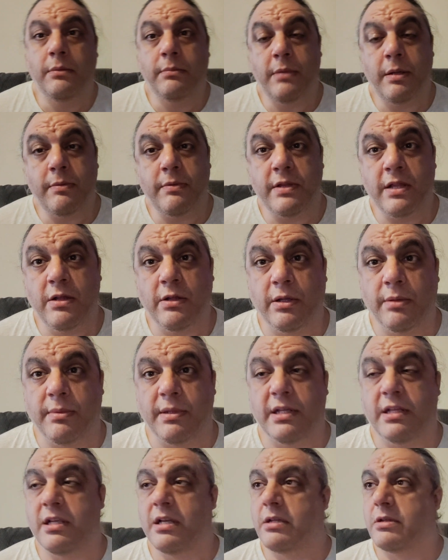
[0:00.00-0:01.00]
Maybe that'll get me
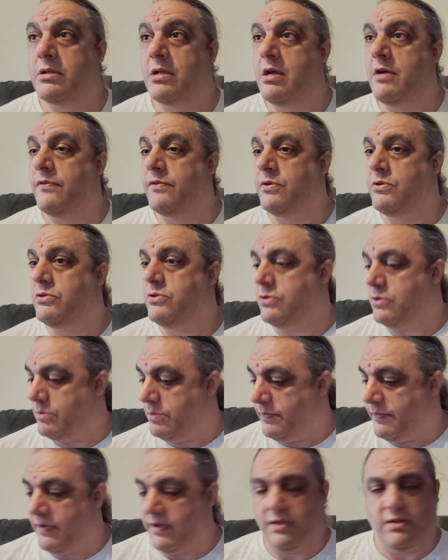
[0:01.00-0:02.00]
kicked off YouTube
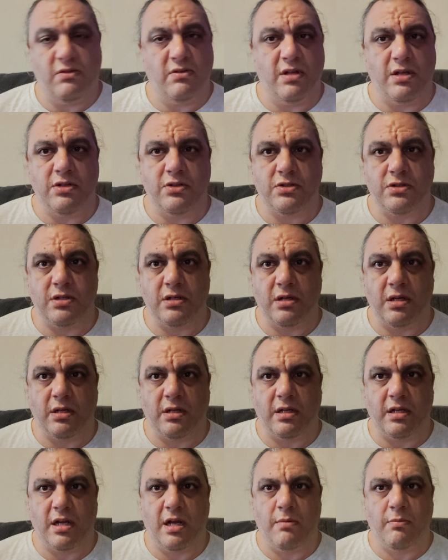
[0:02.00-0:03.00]
if I do that shit on
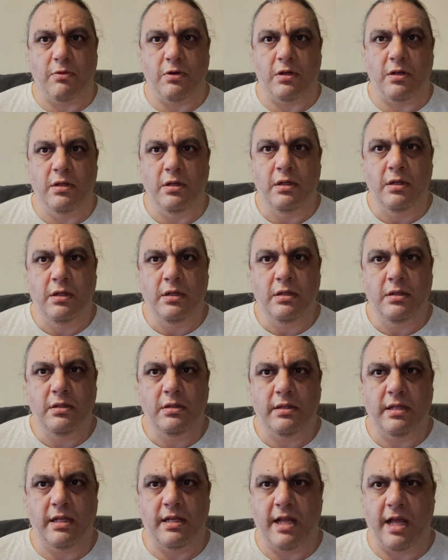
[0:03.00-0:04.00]
camera.
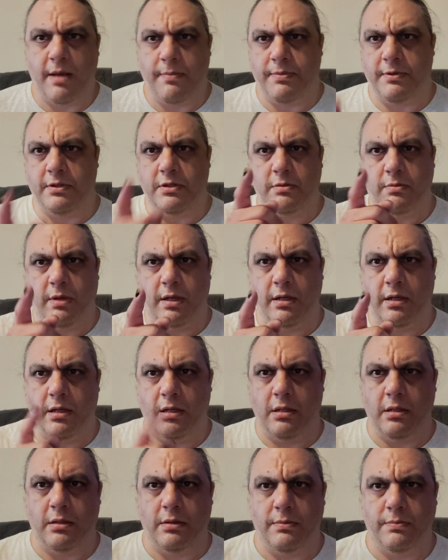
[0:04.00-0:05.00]
That happened to my
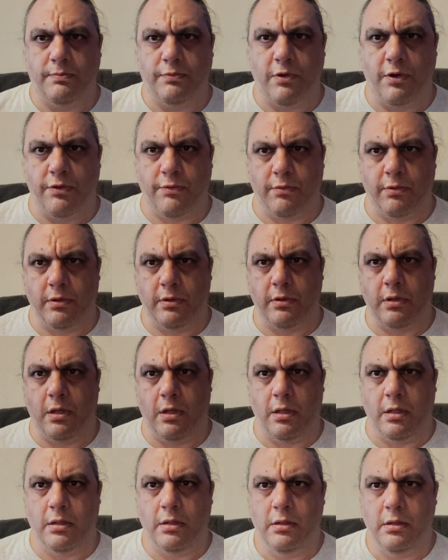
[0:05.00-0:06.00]

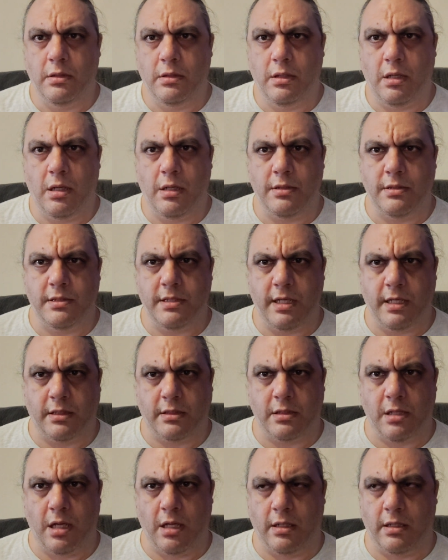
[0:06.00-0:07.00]
brother-in-law on
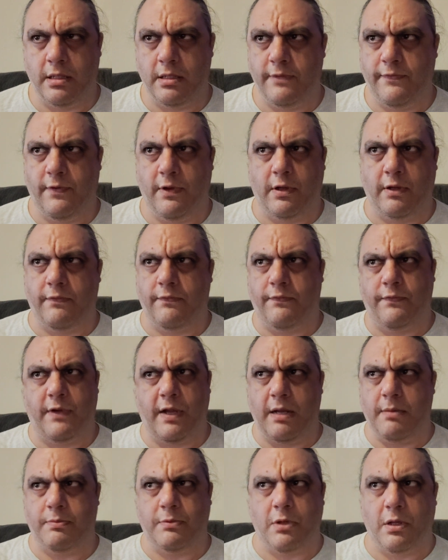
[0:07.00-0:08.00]
TikTok. He fucking
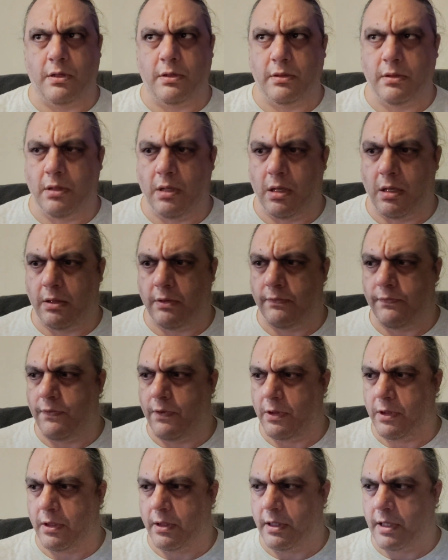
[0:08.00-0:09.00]
vaped on
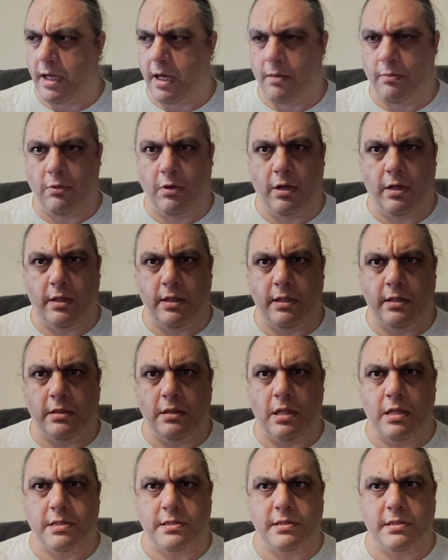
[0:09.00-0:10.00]
fucking camera, and he
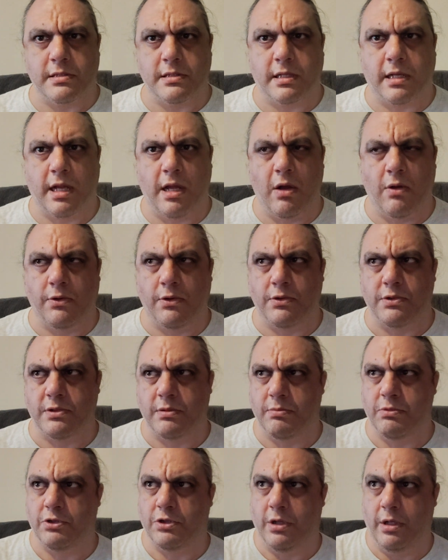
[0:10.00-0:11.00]
lost his account or
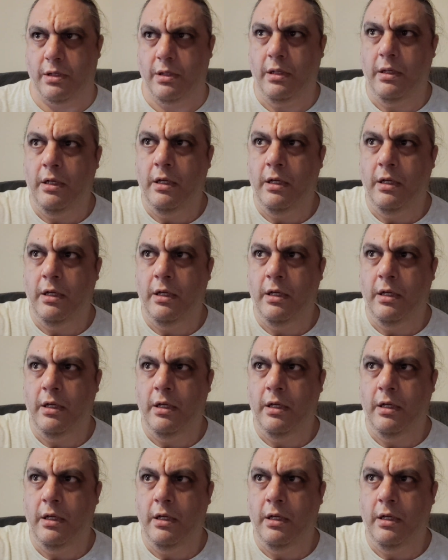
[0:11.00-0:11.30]
some shit.